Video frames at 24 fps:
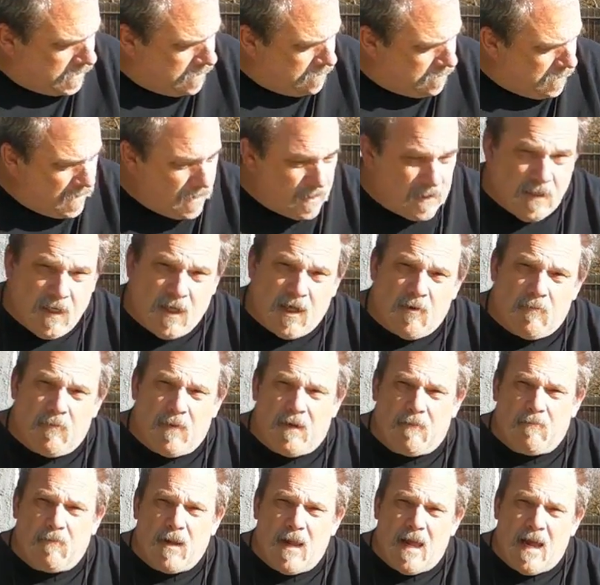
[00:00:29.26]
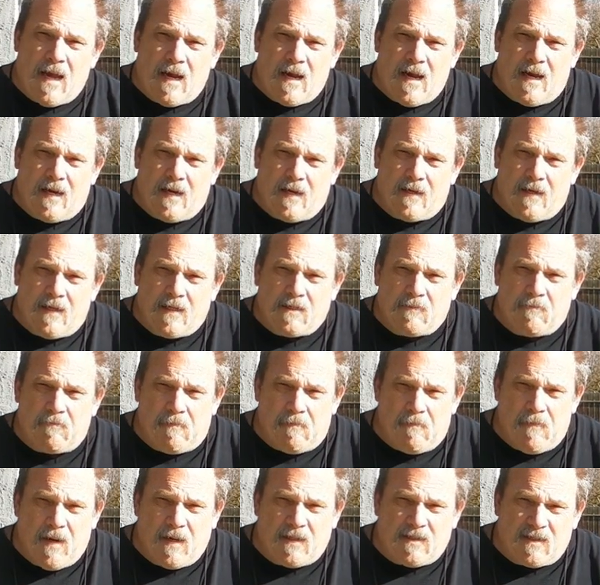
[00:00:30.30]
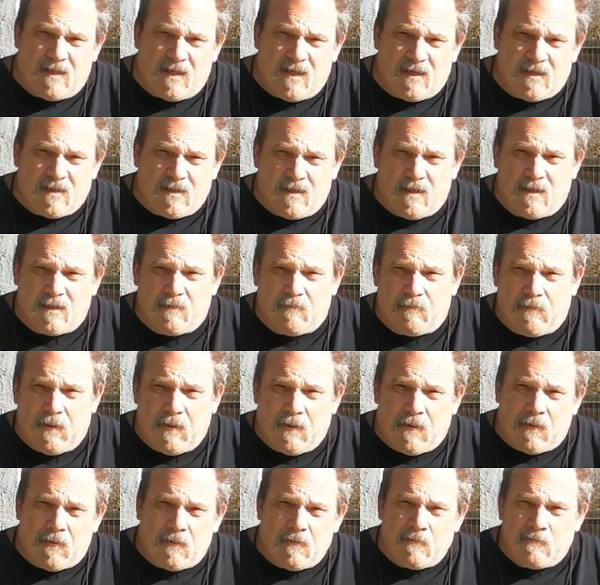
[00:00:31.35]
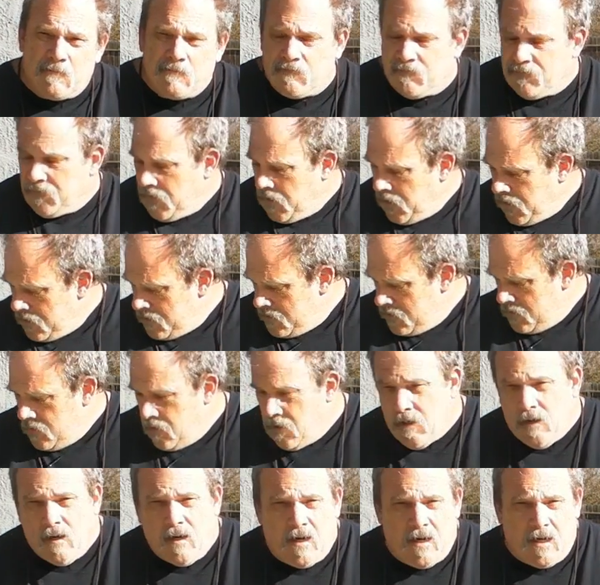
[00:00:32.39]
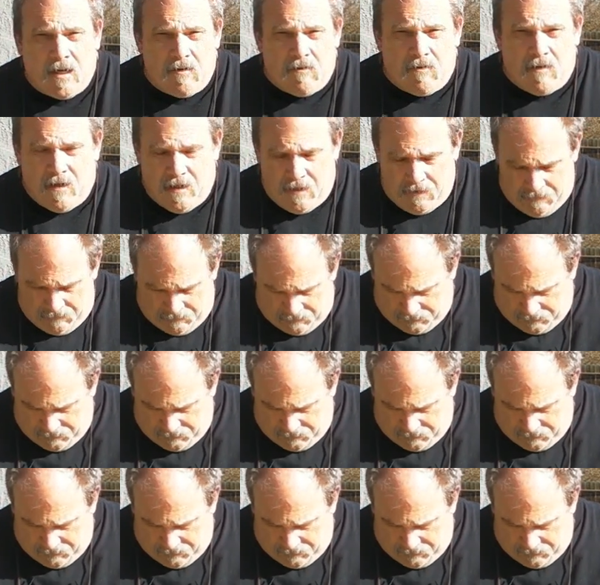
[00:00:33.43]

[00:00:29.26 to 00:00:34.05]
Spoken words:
any big deal, but black kind of just makes things disappear. I agree.